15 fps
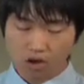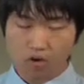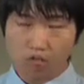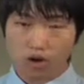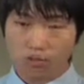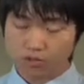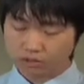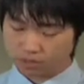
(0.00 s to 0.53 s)

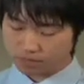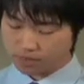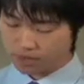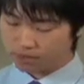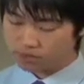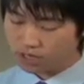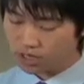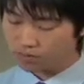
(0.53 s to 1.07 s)
Walmart's
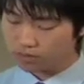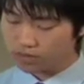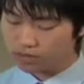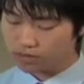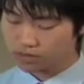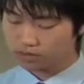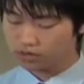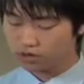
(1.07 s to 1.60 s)
apparent
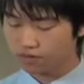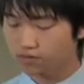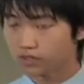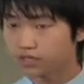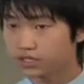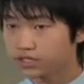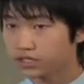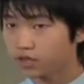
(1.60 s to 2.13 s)
domination of the
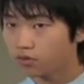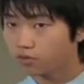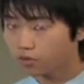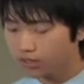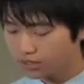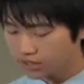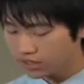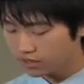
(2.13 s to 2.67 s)
discount
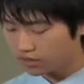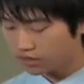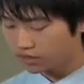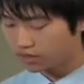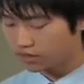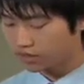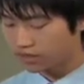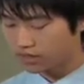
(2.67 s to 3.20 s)
retail
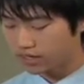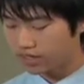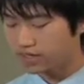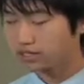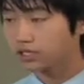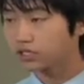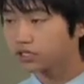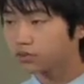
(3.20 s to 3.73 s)
industry
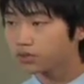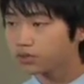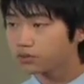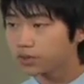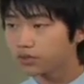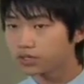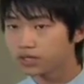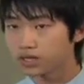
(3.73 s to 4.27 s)
has led to its
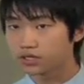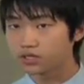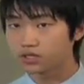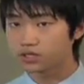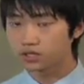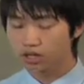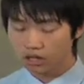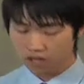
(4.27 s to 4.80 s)
reputation